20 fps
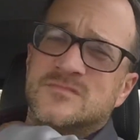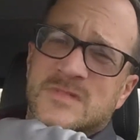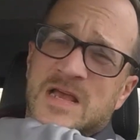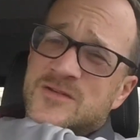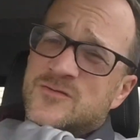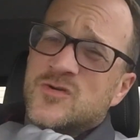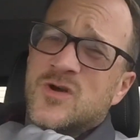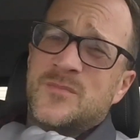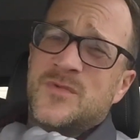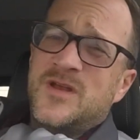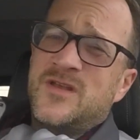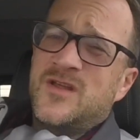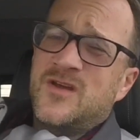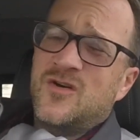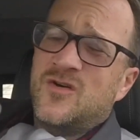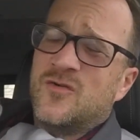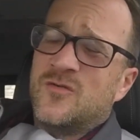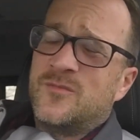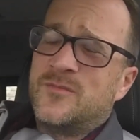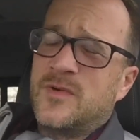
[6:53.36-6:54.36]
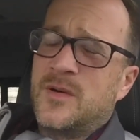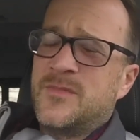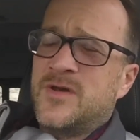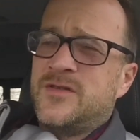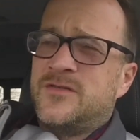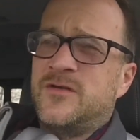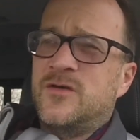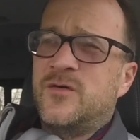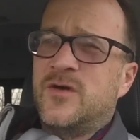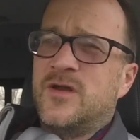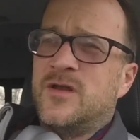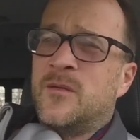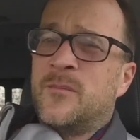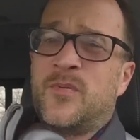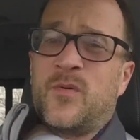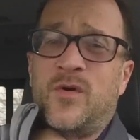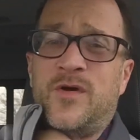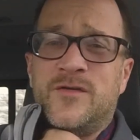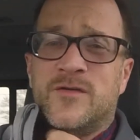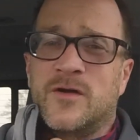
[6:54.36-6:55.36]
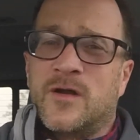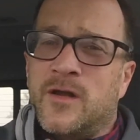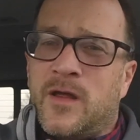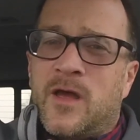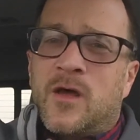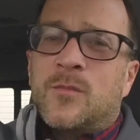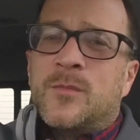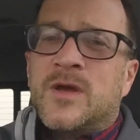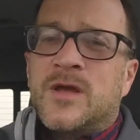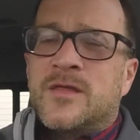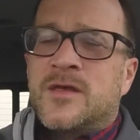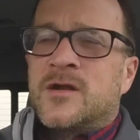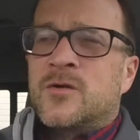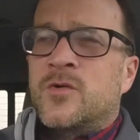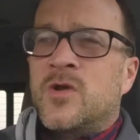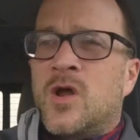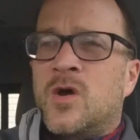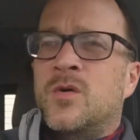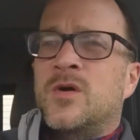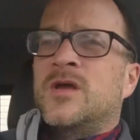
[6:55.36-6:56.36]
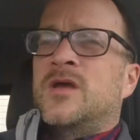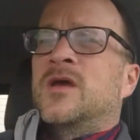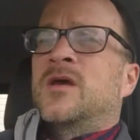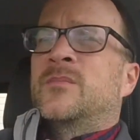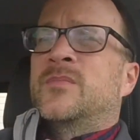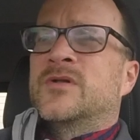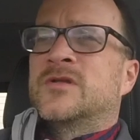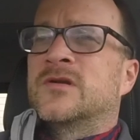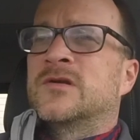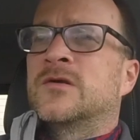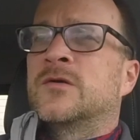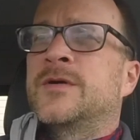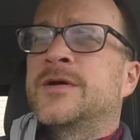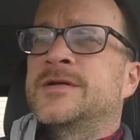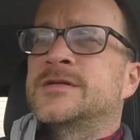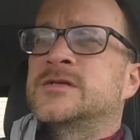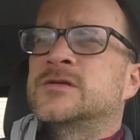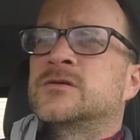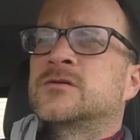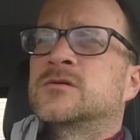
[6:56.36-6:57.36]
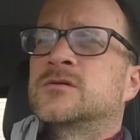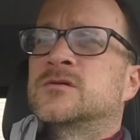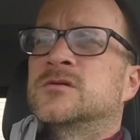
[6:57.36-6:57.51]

that's what I'm gonna do. I'm gonna do it, and the boys are gonna help me. They don't know it yet, but they're going to.